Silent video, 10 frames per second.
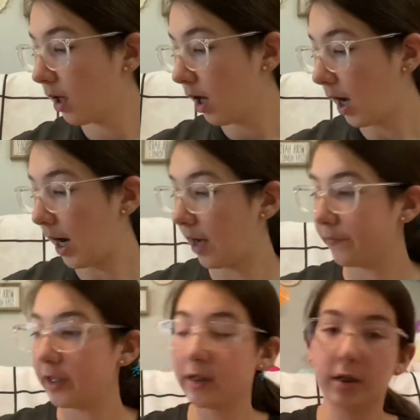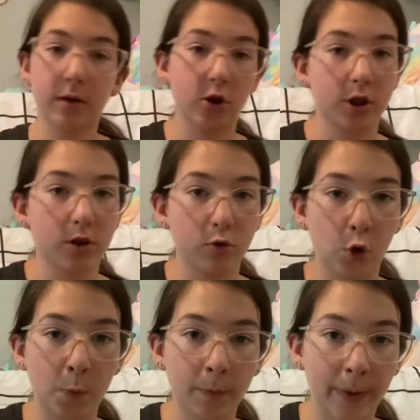I have these just
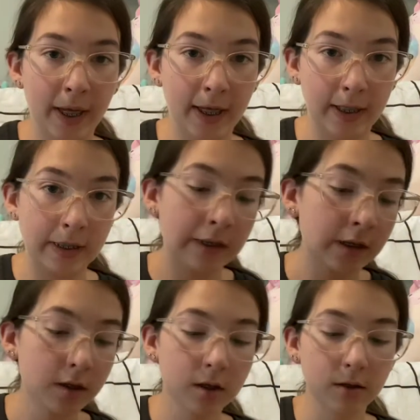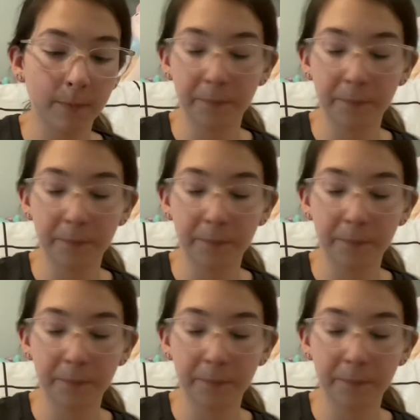normal pens